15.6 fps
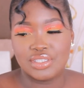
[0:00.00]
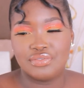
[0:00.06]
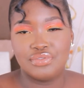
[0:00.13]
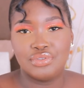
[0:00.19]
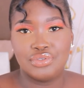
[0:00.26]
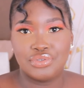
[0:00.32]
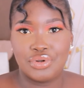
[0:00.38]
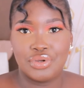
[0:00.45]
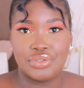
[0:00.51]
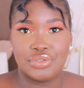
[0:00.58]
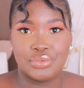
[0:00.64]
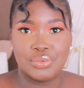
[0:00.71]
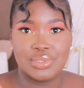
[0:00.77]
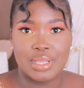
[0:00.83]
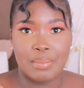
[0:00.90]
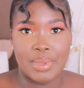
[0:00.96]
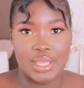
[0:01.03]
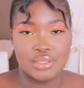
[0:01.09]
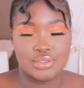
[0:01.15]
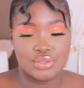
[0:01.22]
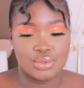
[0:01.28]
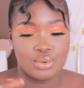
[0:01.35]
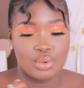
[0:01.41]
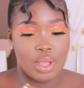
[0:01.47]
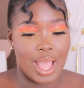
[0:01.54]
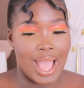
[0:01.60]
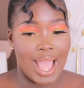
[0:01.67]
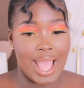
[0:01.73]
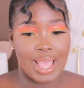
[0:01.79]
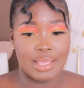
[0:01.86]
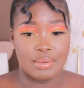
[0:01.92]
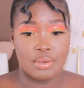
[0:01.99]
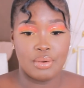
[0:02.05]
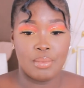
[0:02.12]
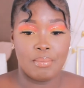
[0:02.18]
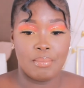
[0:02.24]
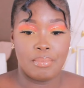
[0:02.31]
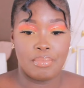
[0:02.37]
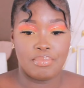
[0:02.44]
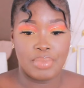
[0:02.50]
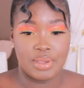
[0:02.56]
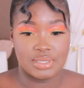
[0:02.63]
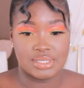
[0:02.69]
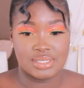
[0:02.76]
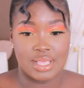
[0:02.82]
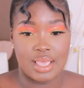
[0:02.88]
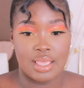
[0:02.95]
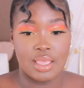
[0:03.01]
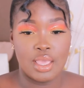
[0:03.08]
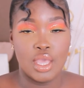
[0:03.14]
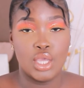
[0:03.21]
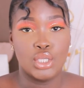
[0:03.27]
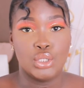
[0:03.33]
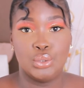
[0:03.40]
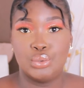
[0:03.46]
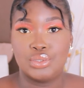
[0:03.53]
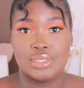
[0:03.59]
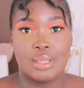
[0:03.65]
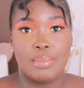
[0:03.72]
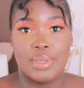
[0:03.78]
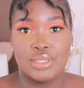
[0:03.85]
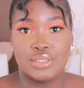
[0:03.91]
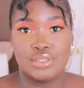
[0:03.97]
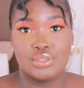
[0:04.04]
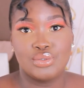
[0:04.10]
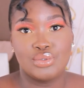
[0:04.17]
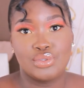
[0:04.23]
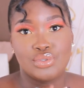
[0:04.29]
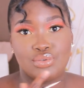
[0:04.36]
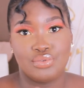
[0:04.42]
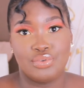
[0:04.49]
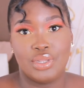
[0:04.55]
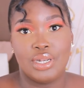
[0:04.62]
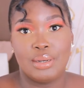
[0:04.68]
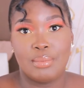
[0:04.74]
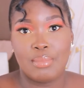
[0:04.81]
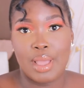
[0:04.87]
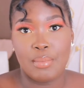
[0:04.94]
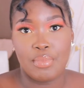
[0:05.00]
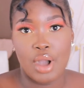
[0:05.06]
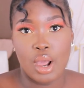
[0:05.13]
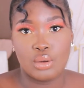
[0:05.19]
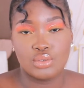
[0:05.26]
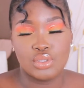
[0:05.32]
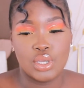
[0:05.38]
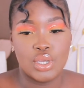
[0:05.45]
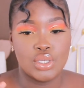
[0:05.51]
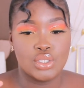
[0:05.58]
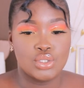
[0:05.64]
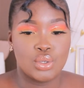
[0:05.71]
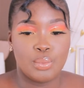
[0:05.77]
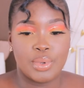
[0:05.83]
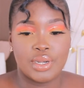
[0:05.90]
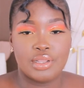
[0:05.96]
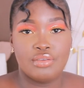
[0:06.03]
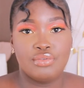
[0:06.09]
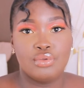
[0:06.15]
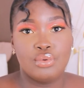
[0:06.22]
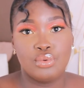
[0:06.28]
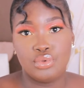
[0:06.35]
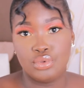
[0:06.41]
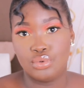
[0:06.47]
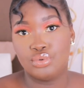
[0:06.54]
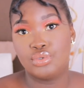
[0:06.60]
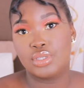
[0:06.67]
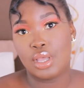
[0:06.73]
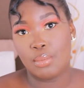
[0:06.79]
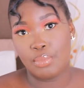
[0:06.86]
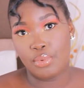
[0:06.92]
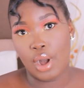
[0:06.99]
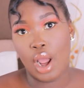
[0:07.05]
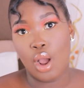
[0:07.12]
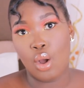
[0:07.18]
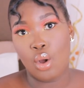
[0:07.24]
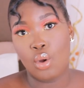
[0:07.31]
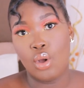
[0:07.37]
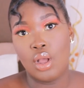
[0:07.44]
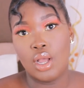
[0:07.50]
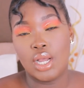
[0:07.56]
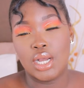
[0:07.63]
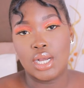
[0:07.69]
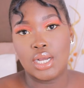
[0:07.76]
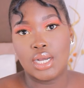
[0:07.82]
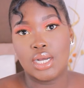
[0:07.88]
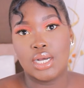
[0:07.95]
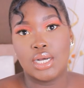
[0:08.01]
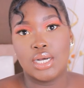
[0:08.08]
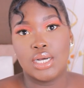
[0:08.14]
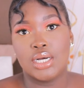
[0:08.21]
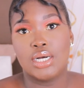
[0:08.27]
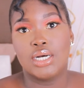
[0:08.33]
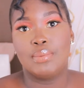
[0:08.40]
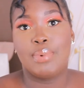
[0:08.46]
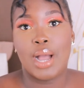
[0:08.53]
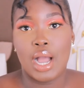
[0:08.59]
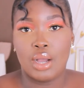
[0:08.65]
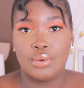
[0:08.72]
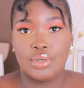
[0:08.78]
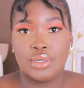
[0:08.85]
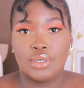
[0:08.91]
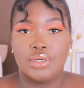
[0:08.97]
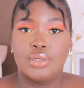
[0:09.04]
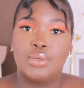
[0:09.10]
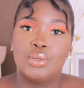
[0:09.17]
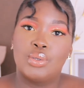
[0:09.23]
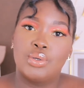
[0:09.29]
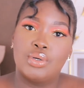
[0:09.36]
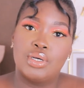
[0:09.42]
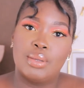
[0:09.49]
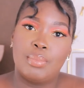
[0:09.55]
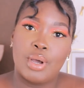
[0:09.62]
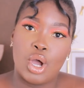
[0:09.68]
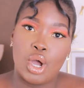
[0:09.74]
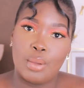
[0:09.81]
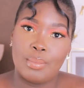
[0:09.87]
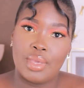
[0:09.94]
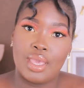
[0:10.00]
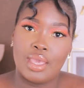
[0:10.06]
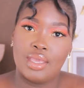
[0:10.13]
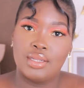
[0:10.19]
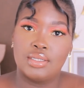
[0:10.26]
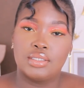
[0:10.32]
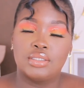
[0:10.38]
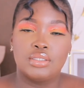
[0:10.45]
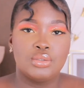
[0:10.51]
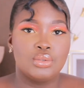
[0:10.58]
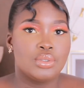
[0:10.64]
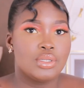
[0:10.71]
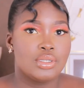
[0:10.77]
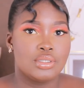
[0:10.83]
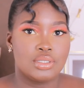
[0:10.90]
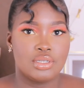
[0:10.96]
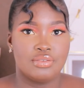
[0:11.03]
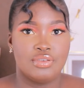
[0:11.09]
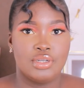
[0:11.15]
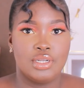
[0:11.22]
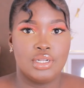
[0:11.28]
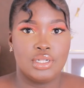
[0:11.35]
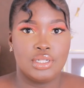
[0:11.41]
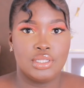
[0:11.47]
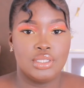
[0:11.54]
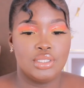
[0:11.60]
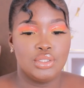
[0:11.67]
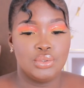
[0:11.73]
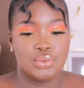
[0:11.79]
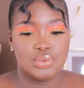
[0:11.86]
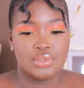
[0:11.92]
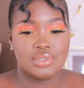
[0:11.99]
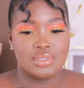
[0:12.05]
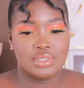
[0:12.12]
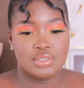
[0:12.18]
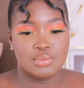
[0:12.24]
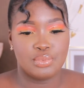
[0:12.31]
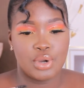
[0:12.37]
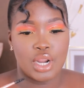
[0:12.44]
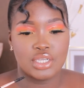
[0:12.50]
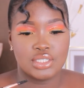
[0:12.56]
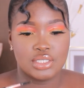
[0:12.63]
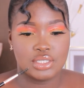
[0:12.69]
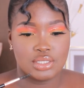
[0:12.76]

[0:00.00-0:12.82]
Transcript: If you do not use a pencil, I per se use a pencil to fill in my brows. So but if you use a brow powder or a pomade, you can definitely use this brush.